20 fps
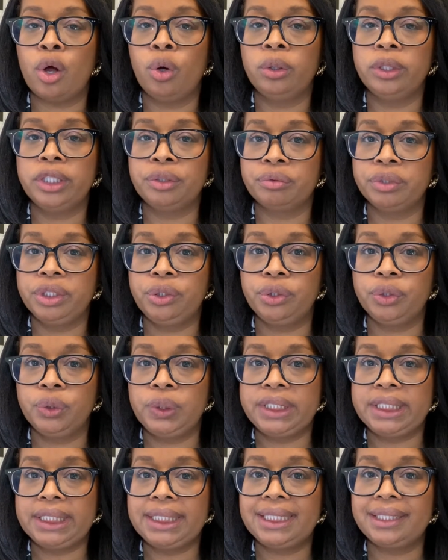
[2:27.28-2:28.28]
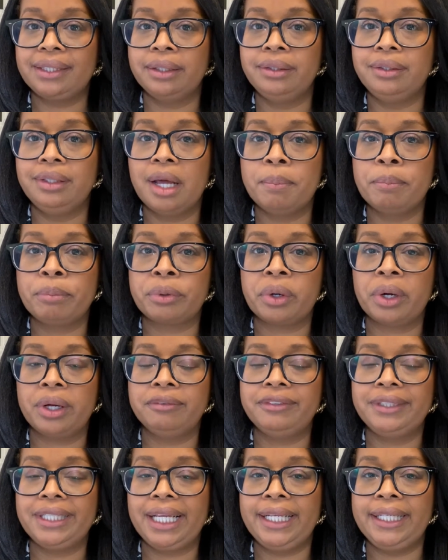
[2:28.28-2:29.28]
only reduces the number
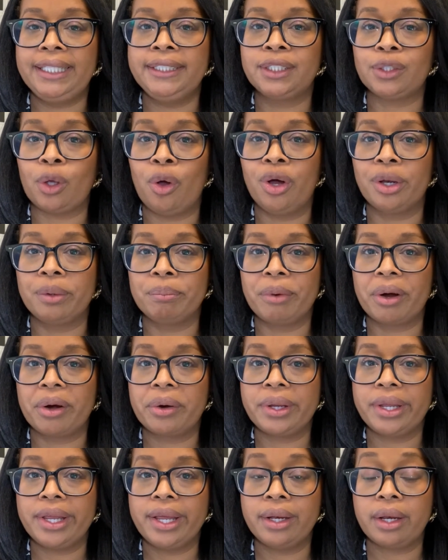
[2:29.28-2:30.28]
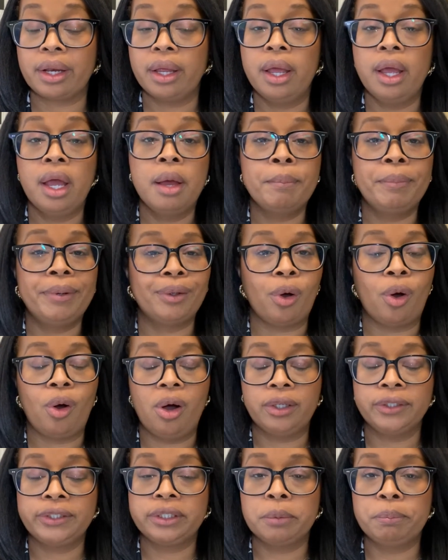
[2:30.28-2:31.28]
of days on market, but
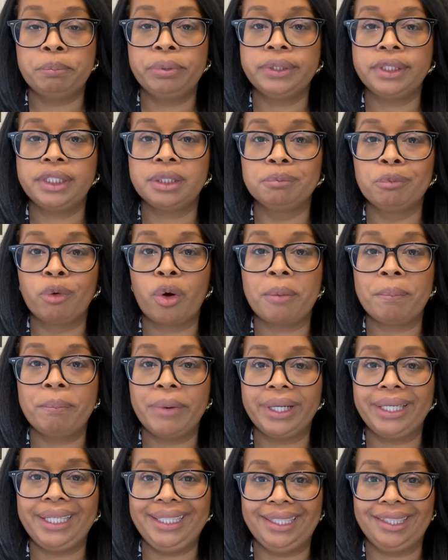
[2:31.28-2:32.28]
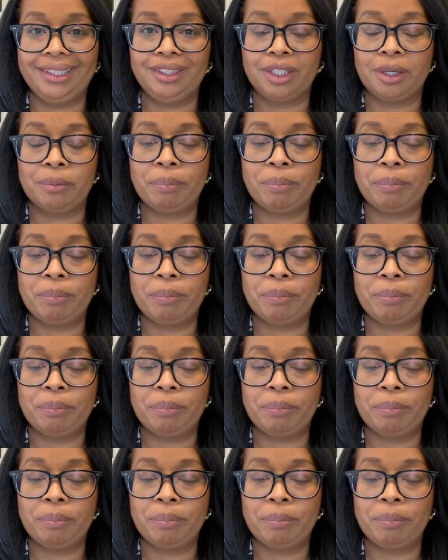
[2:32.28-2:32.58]
also puts more money in your